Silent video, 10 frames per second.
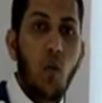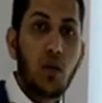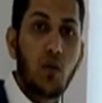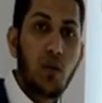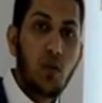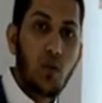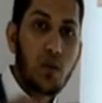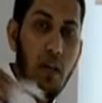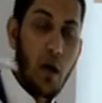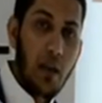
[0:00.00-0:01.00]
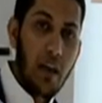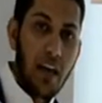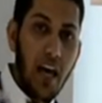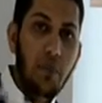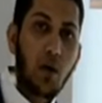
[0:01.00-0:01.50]
what we use,
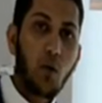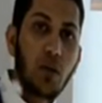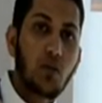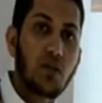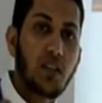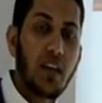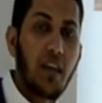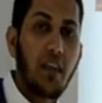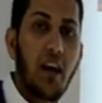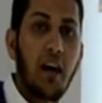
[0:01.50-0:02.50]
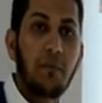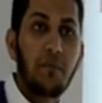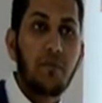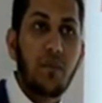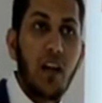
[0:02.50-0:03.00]
the cable we use it in the
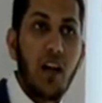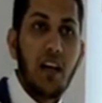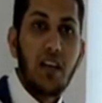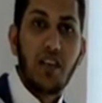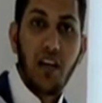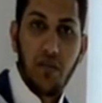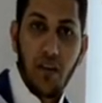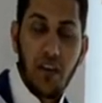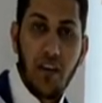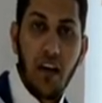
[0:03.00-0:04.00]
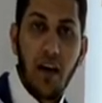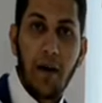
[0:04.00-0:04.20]
server